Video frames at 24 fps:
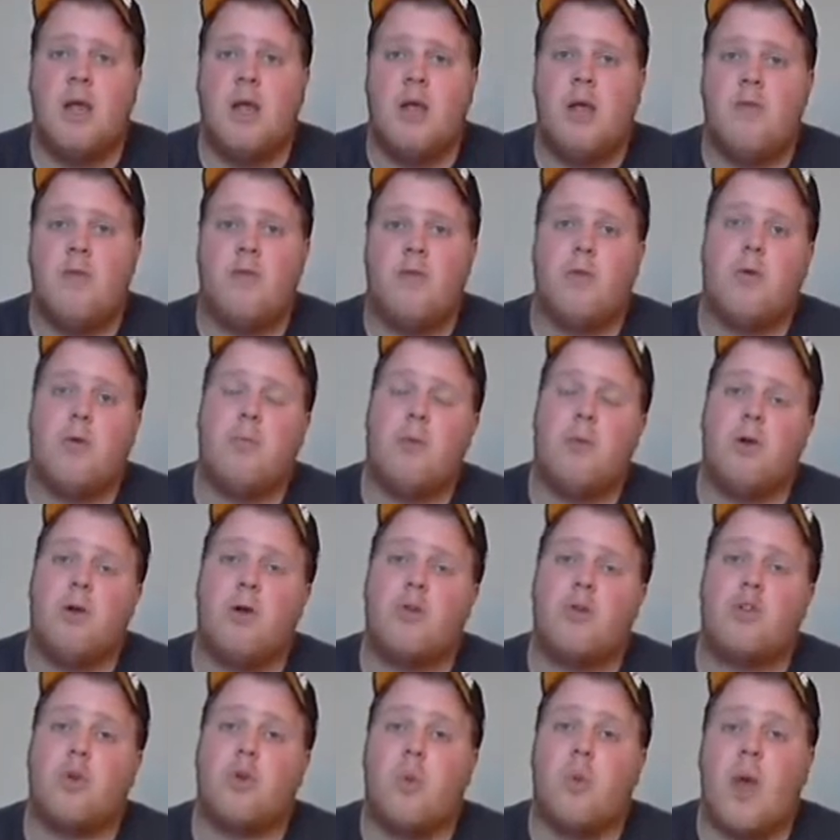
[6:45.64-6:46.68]
for
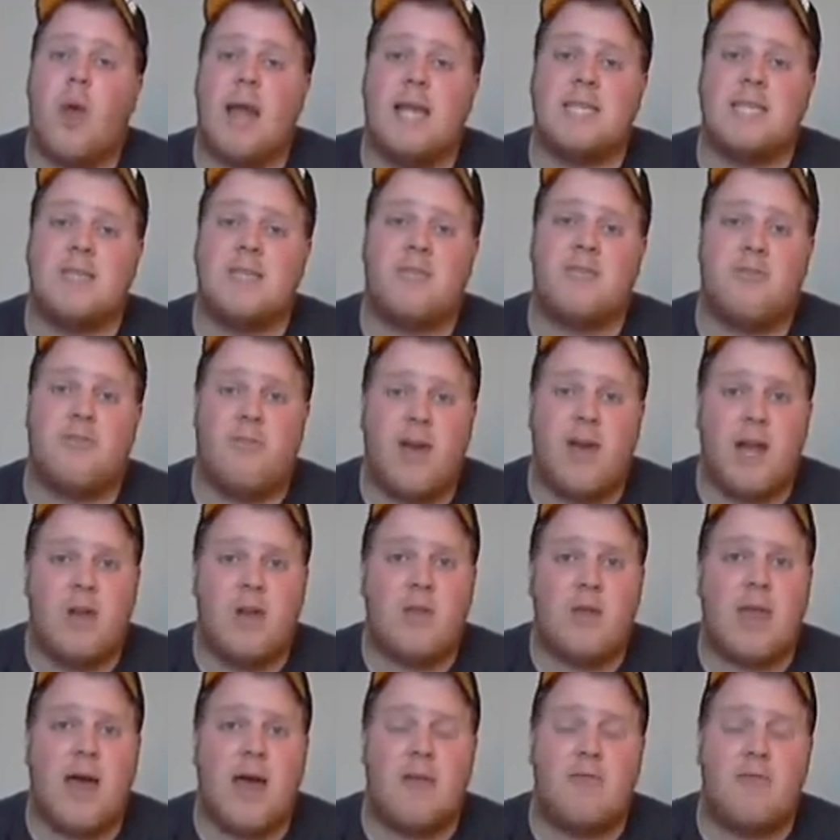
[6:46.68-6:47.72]
Roberto Duran as a fighter
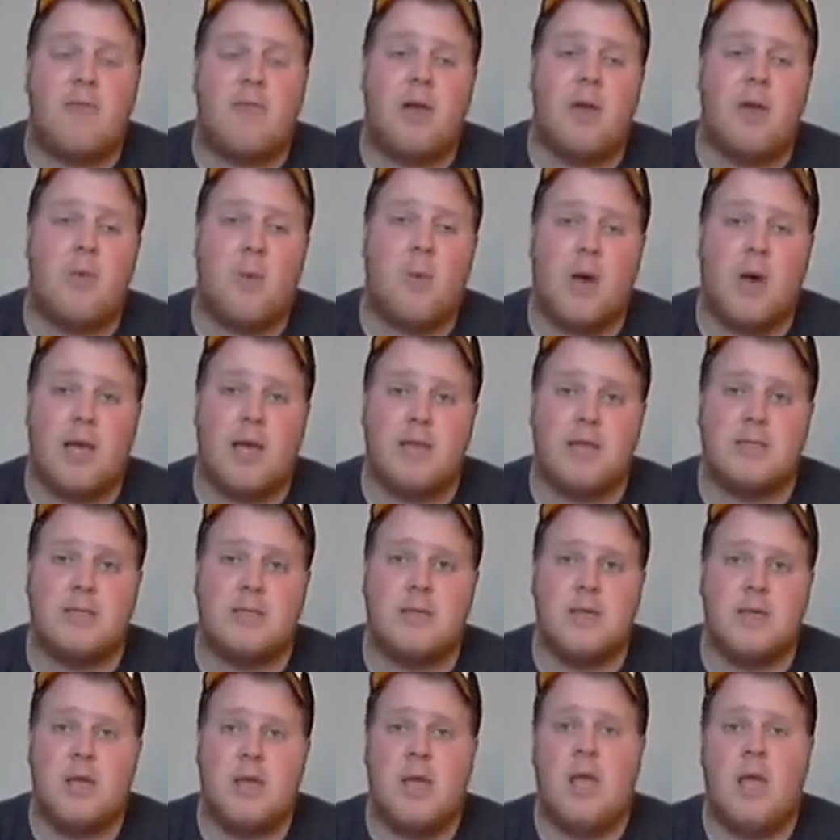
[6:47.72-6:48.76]
that fight was.